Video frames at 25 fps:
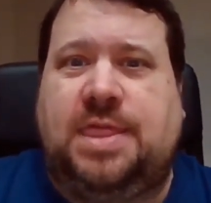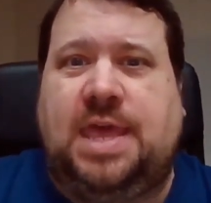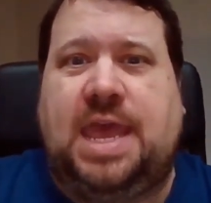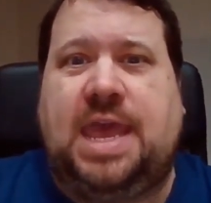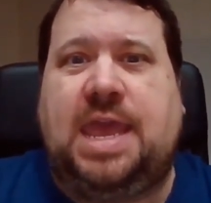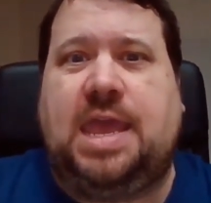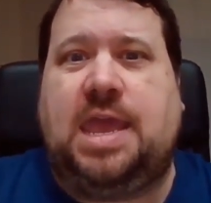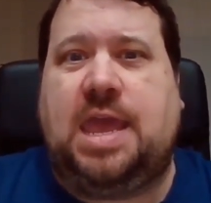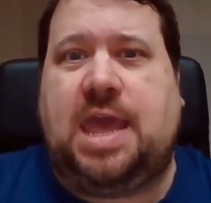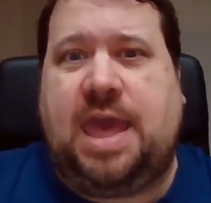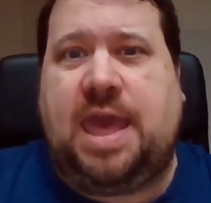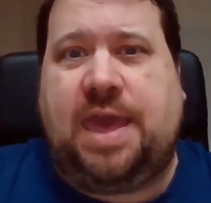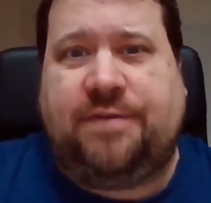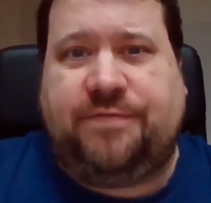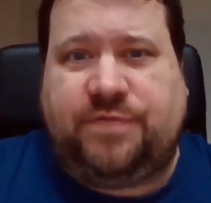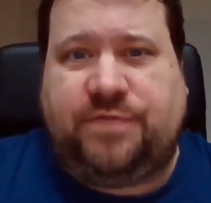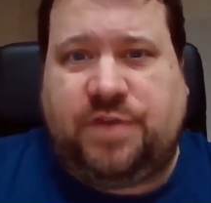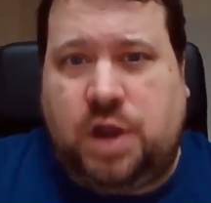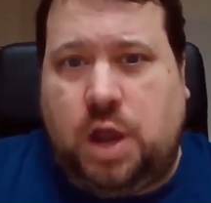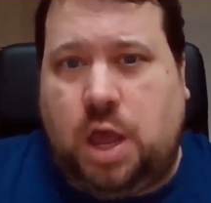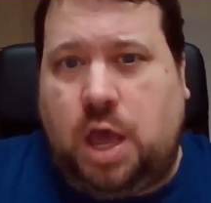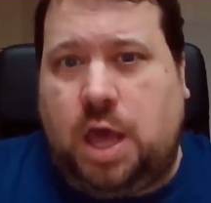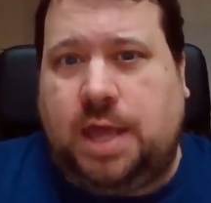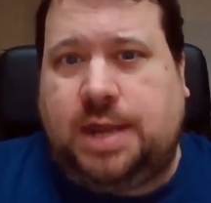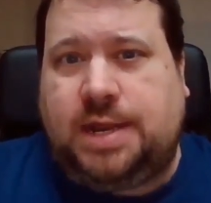They have
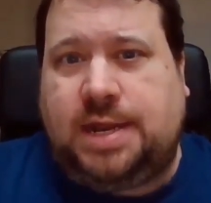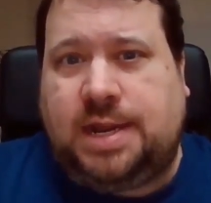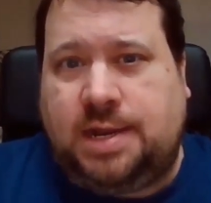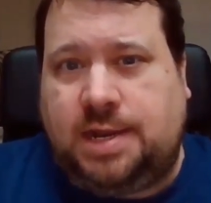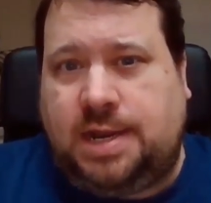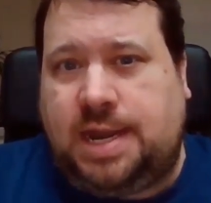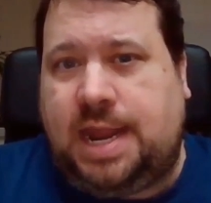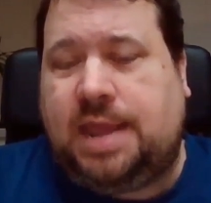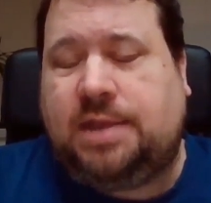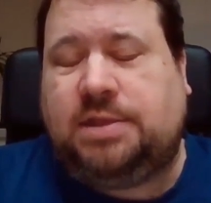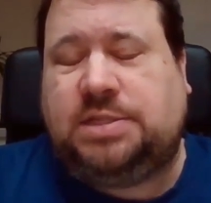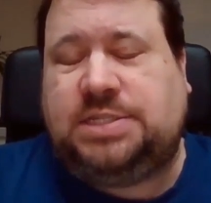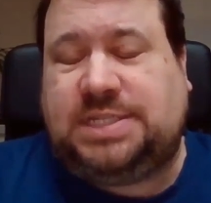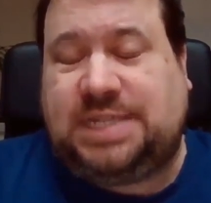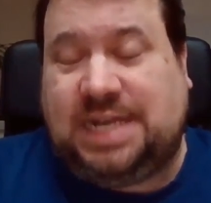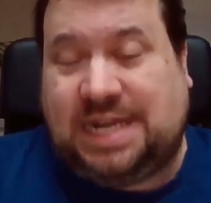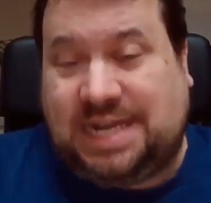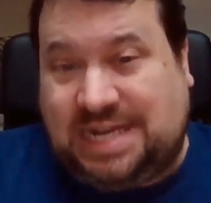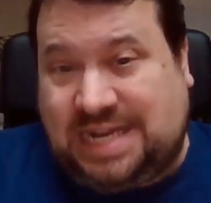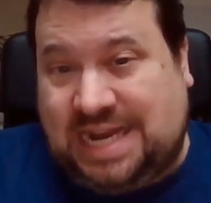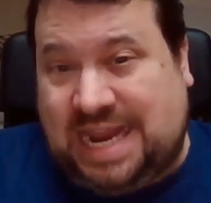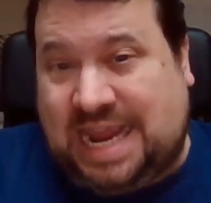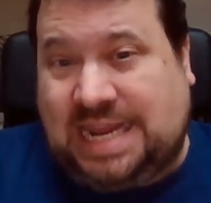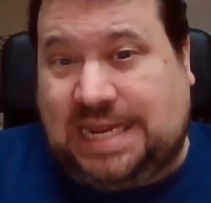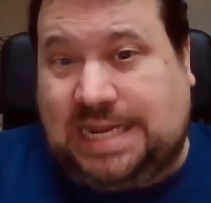not announced a
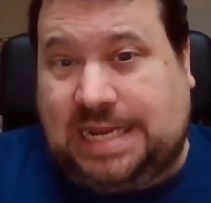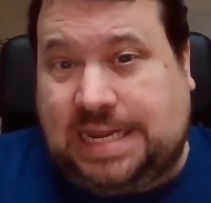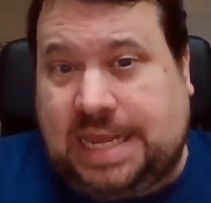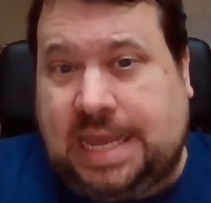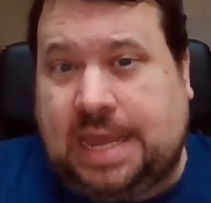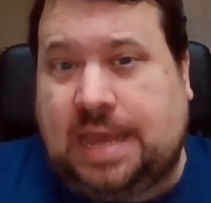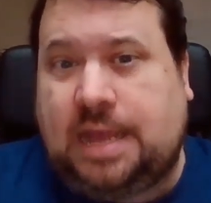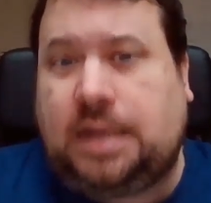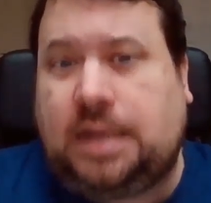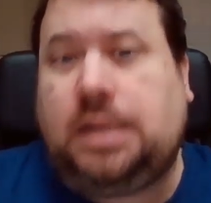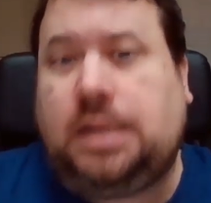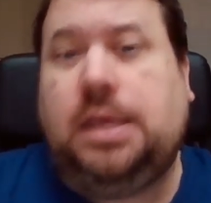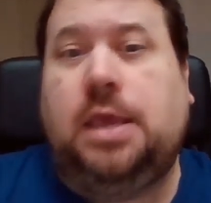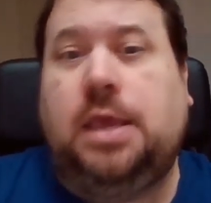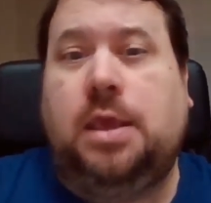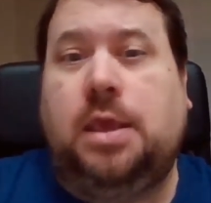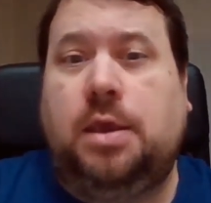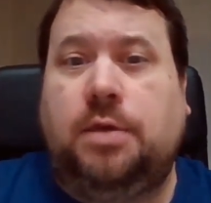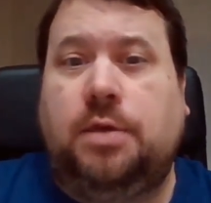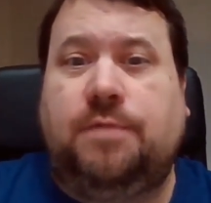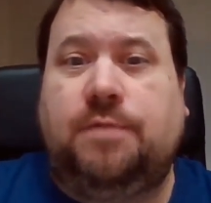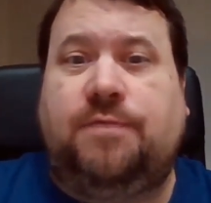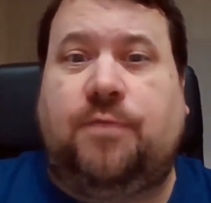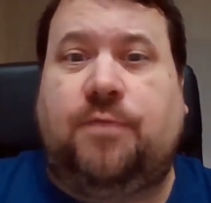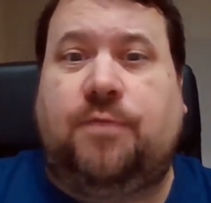date yet
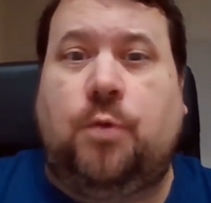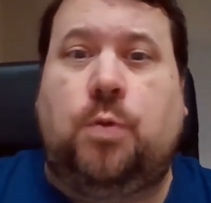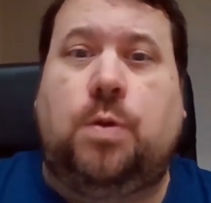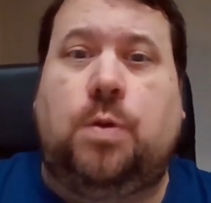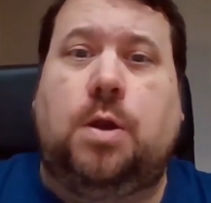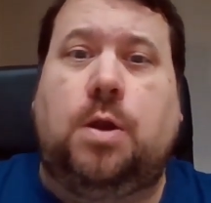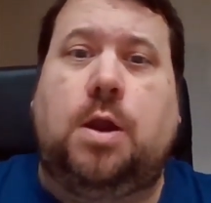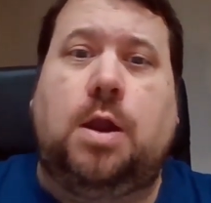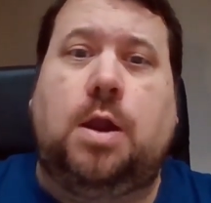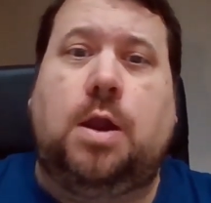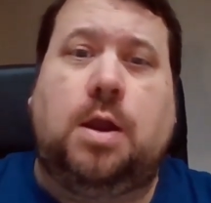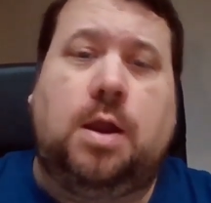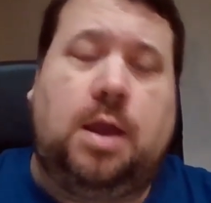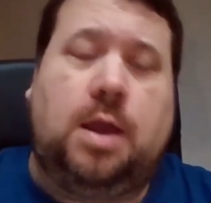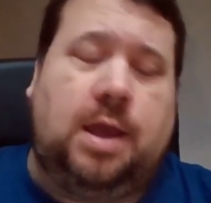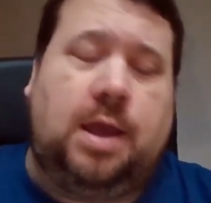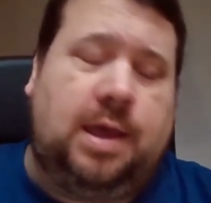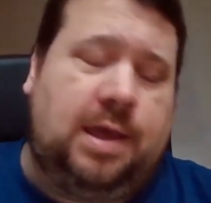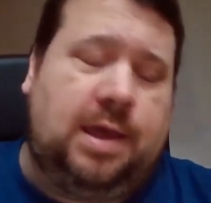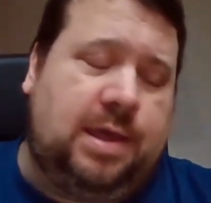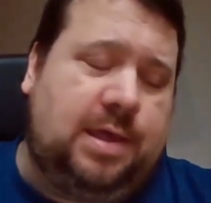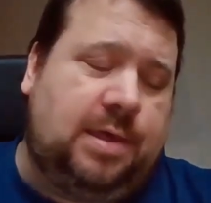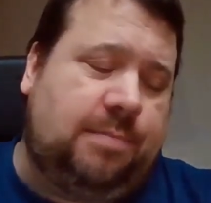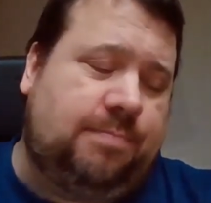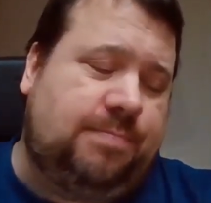for
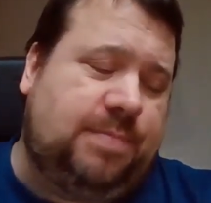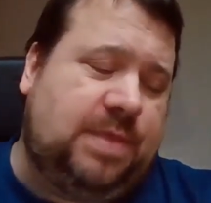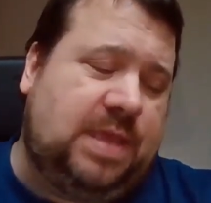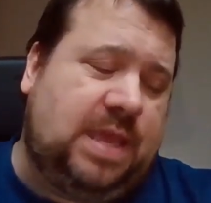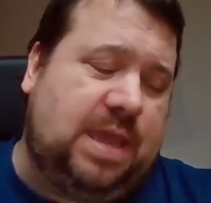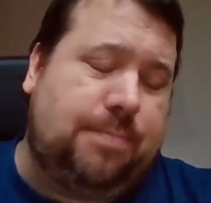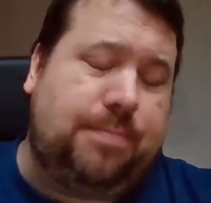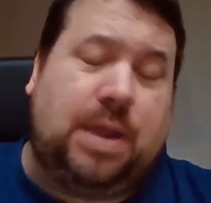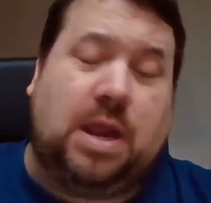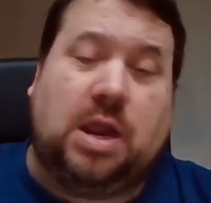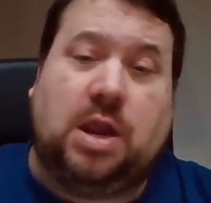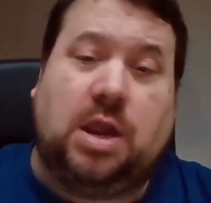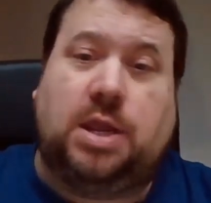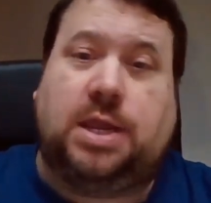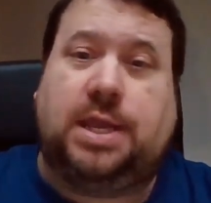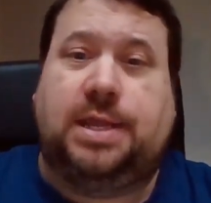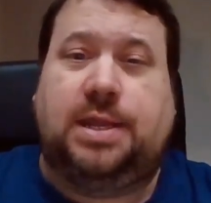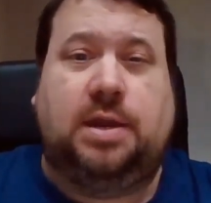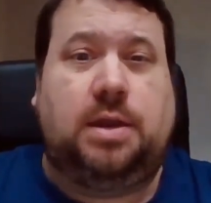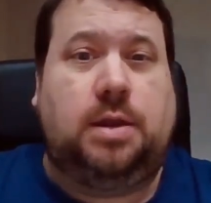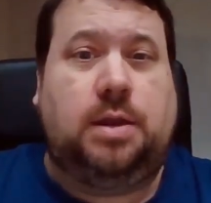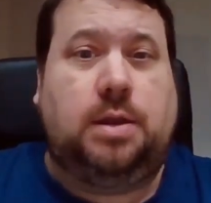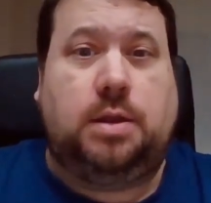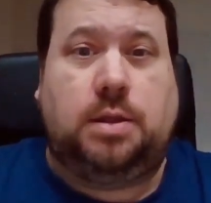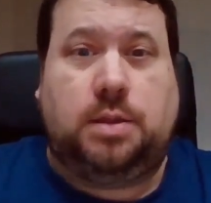the
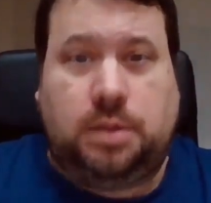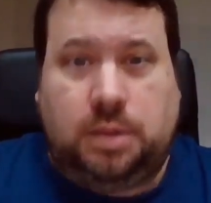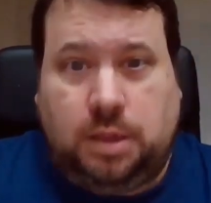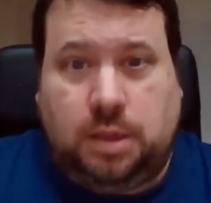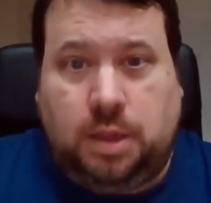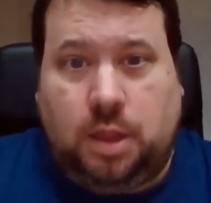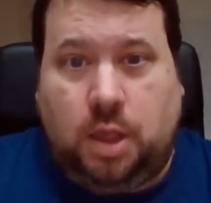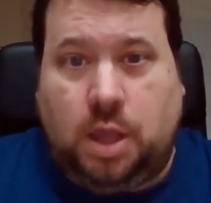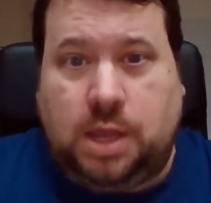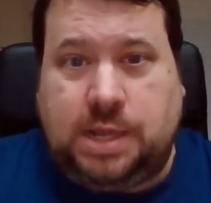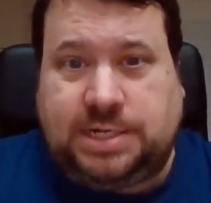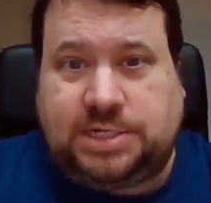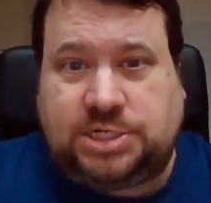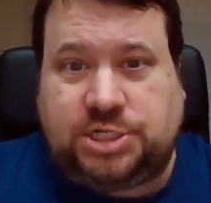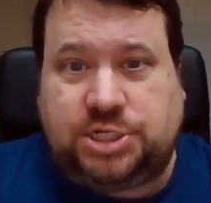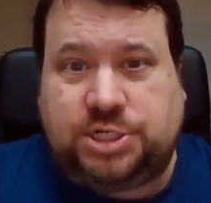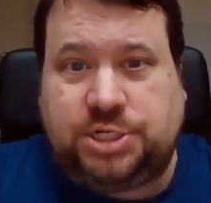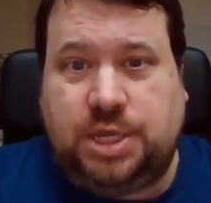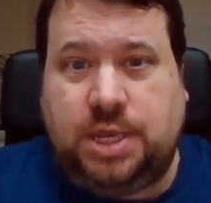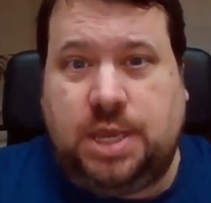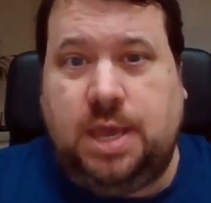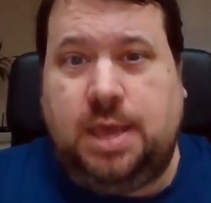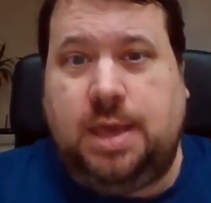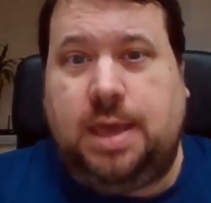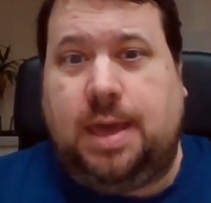American launch,
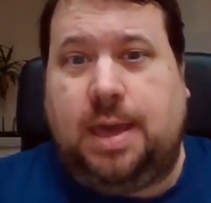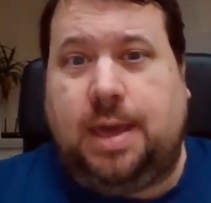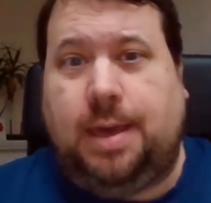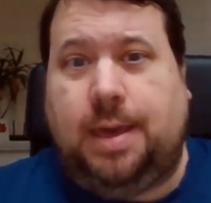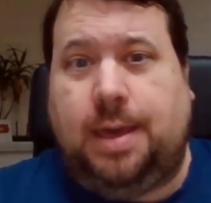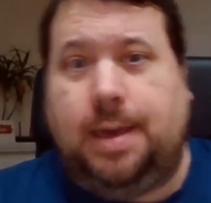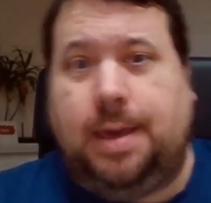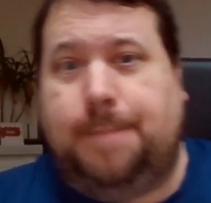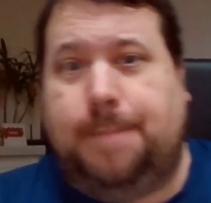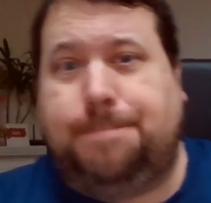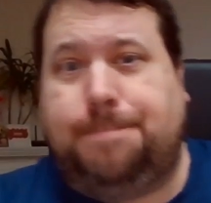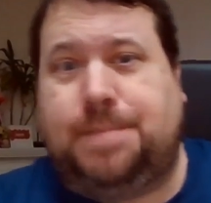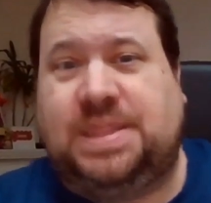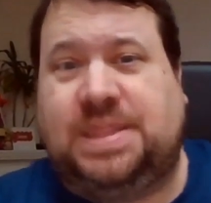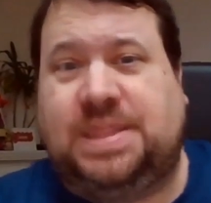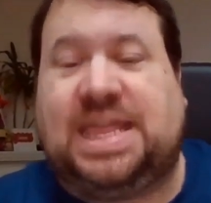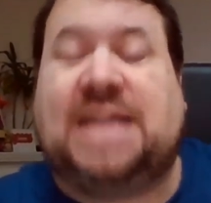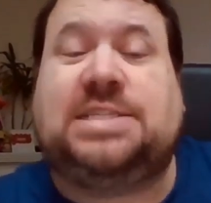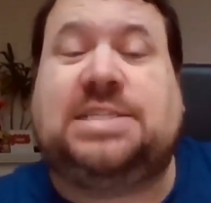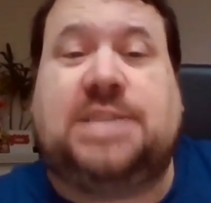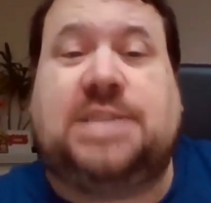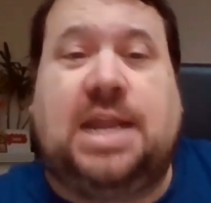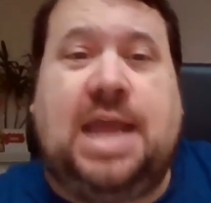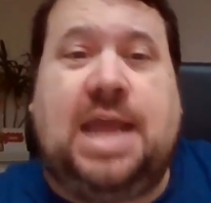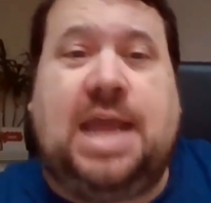but
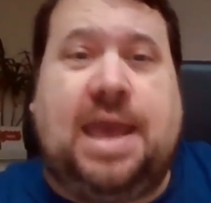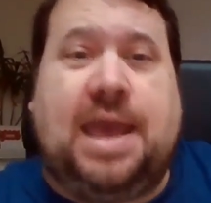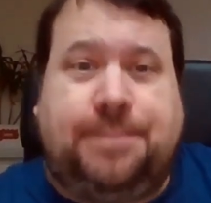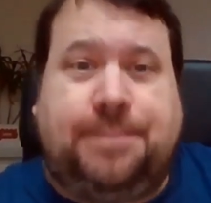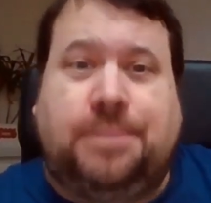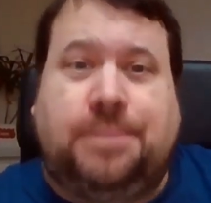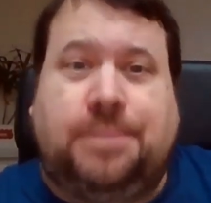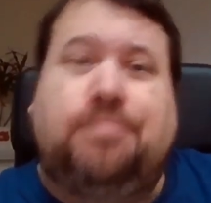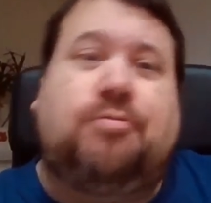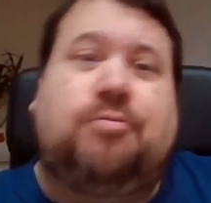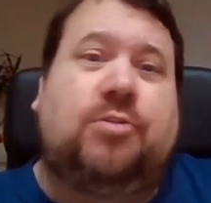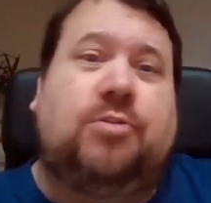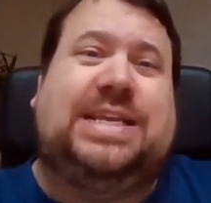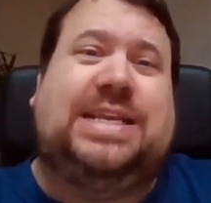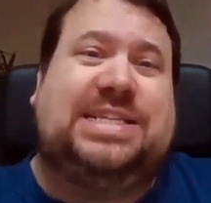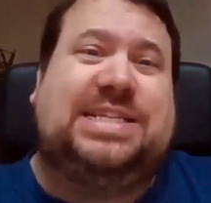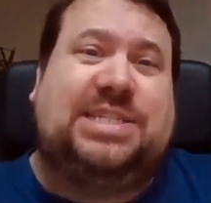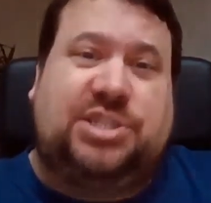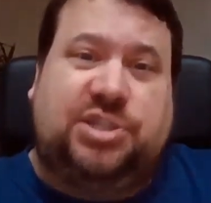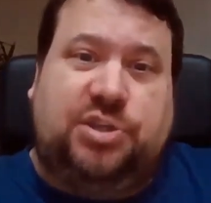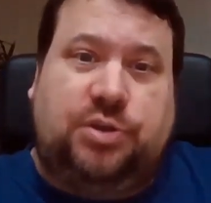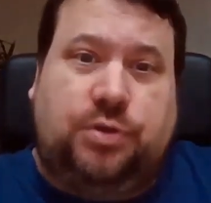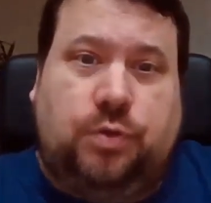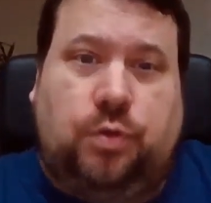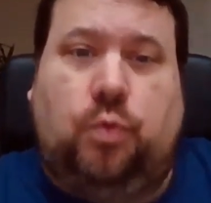that's going to happen pretty
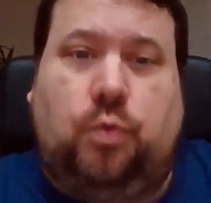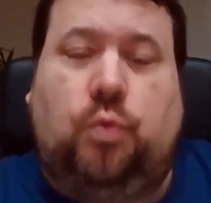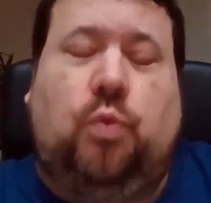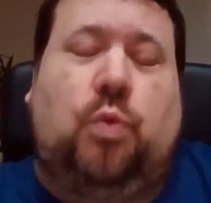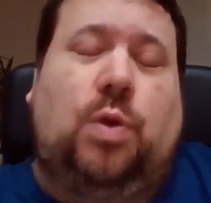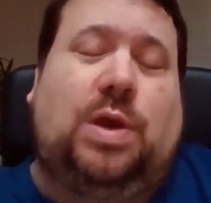soon.